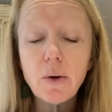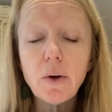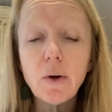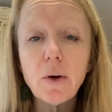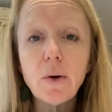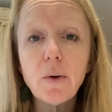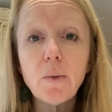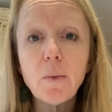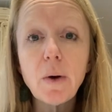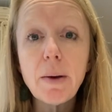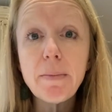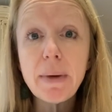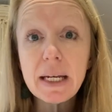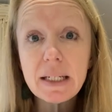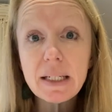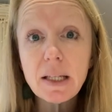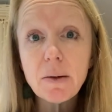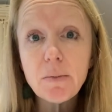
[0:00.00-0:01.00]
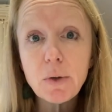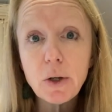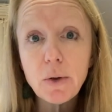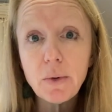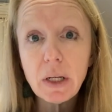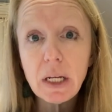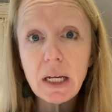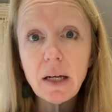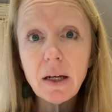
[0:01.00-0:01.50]
or what makes them
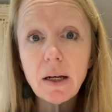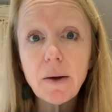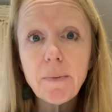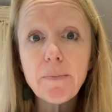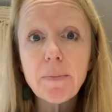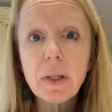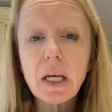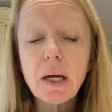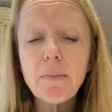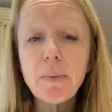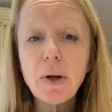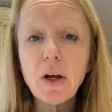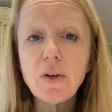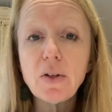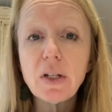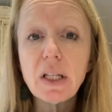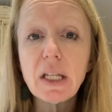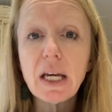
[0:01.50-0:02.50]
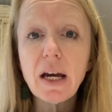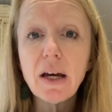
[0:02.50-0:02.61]
unique compared to the